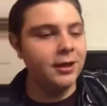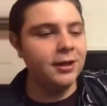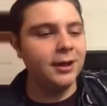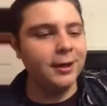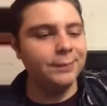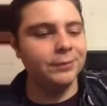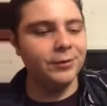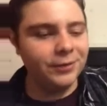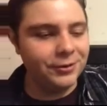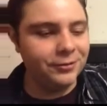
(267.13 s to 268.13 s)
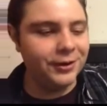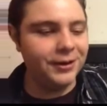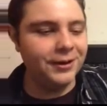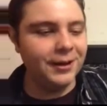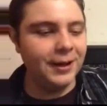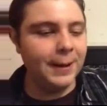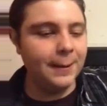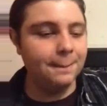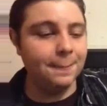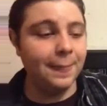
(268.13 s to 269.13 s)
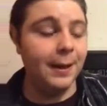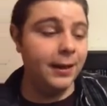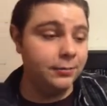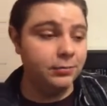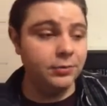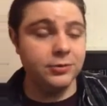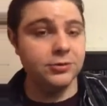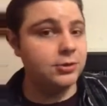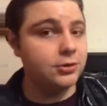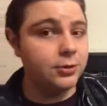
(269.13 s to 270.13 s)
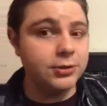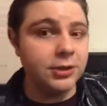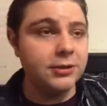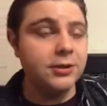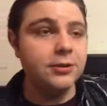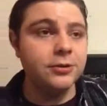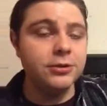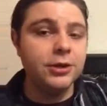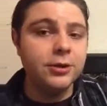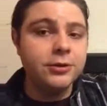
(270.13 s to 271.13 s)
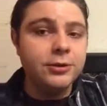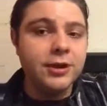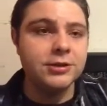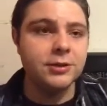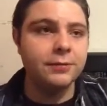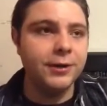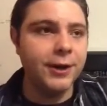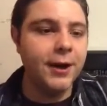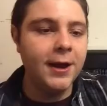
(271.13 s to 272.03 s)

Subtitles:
But very funny. And she's no saint either. She also has an affair